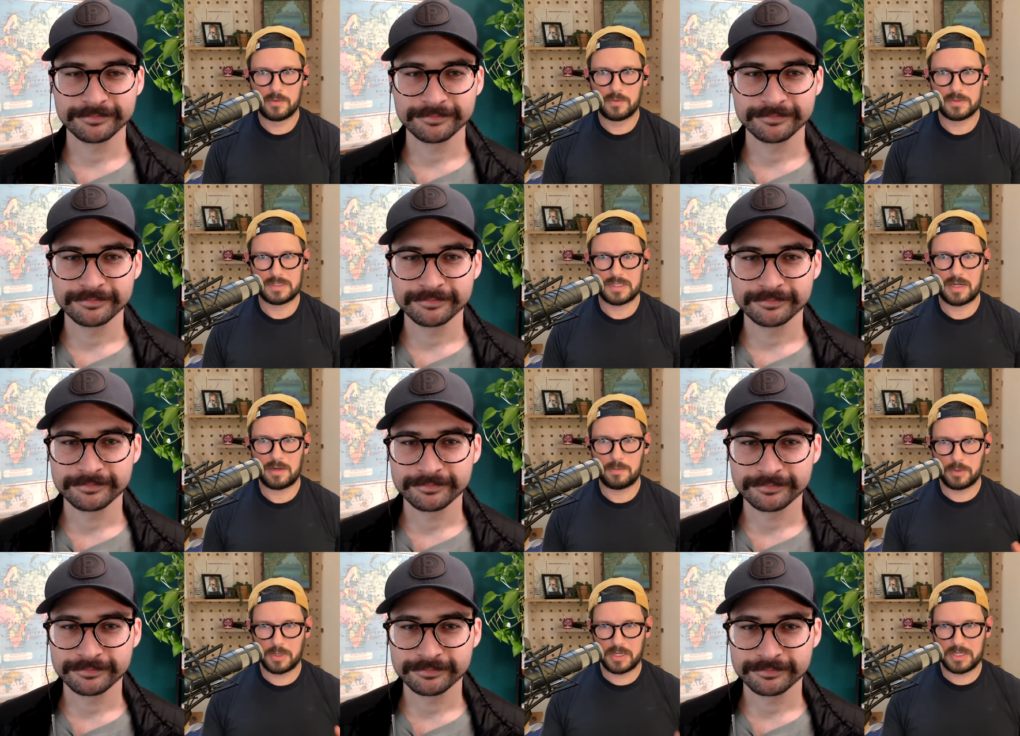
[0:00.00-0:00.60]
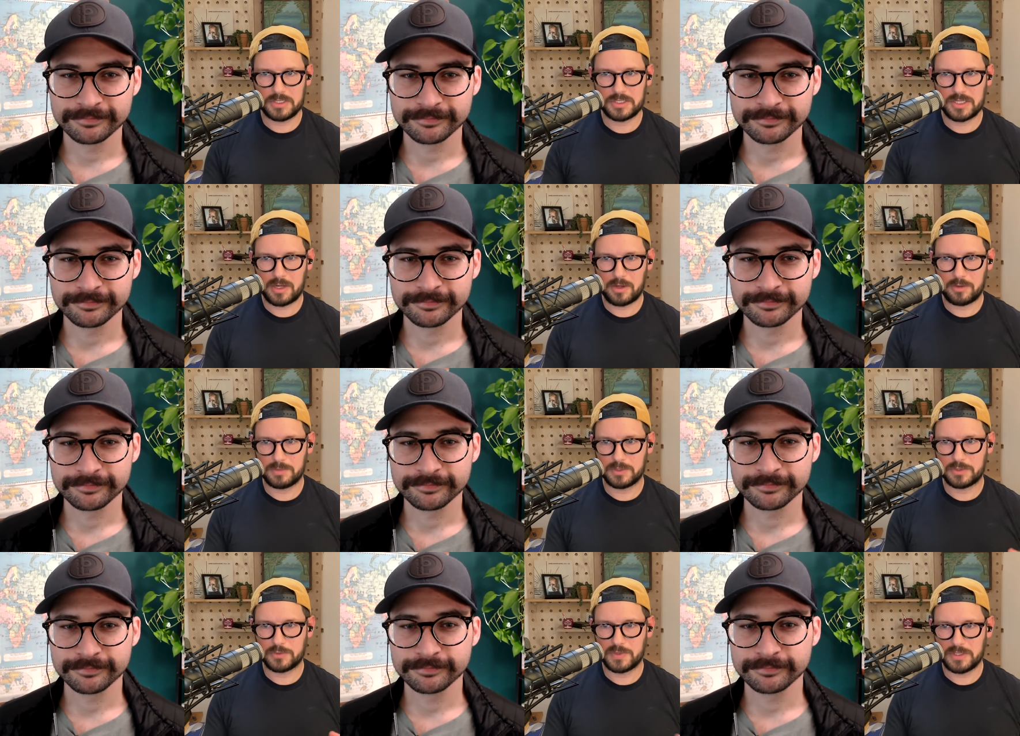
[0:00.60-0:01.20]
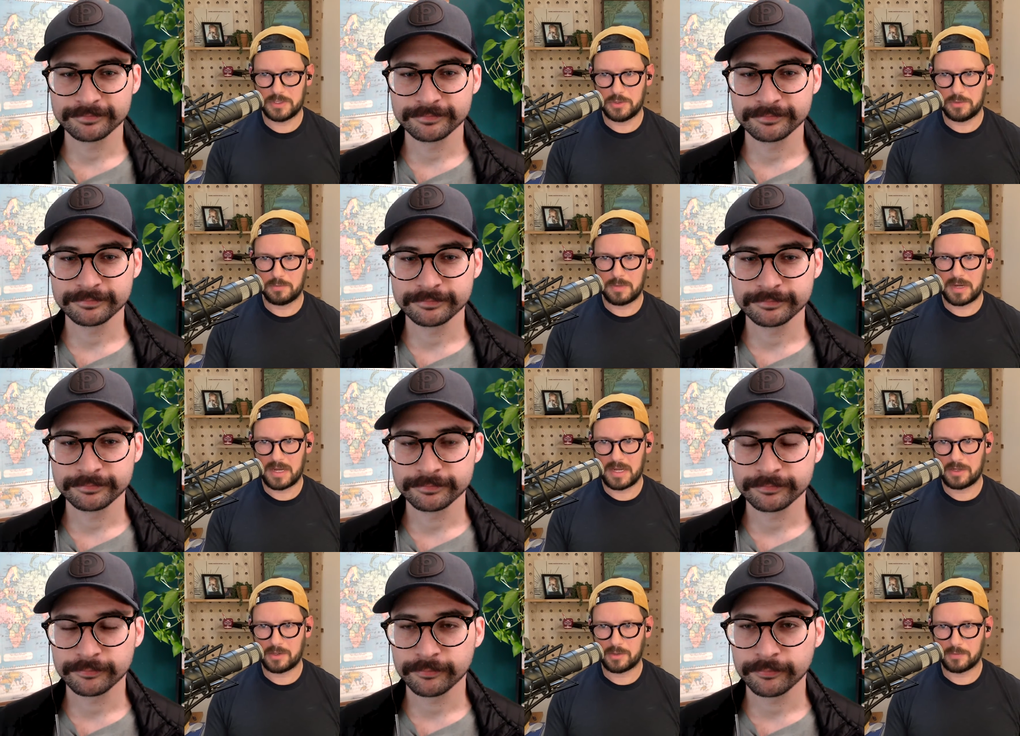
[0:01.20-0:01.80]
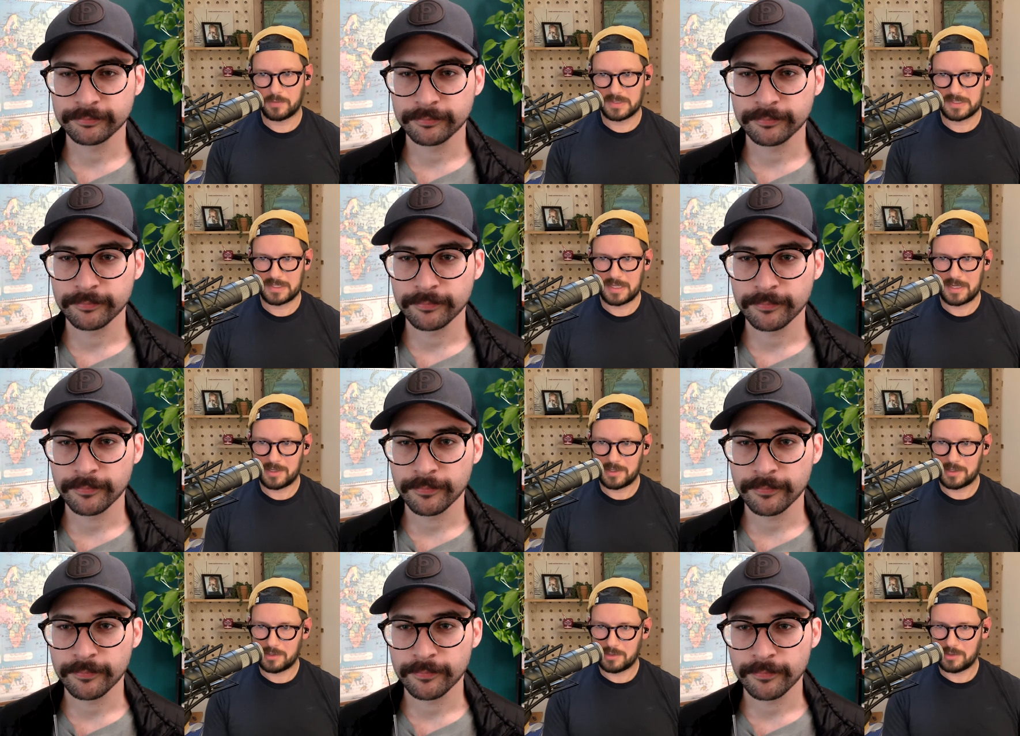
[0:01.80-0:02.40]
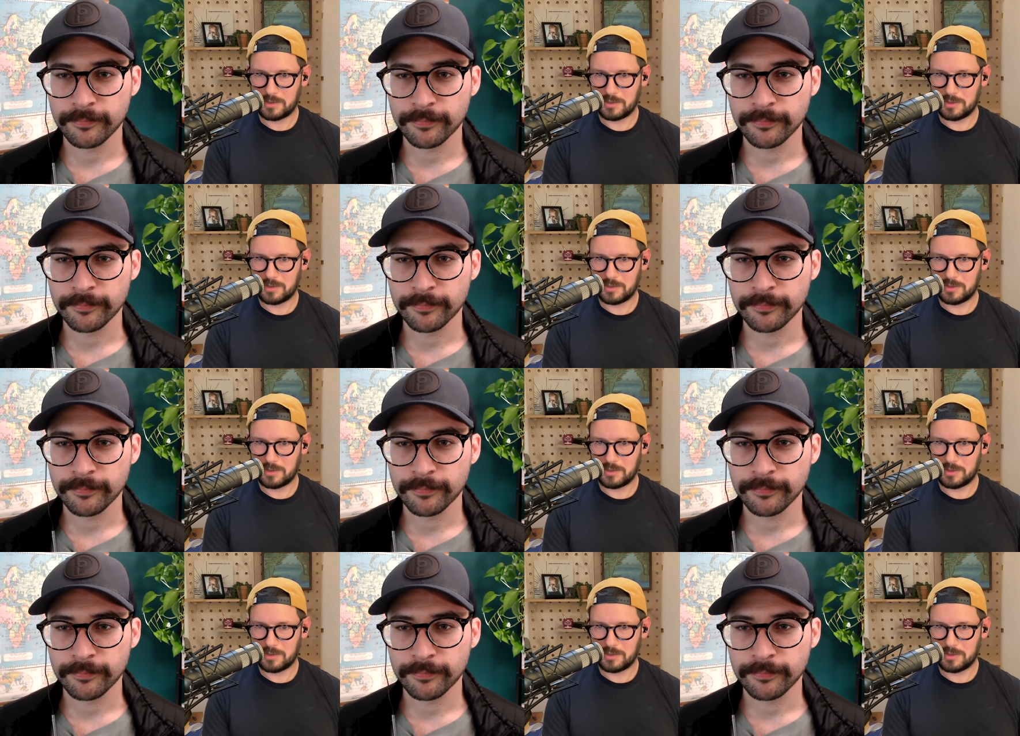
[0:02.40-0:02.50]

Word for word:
Speaker 1: was that a brainchild between you, Mike, or was that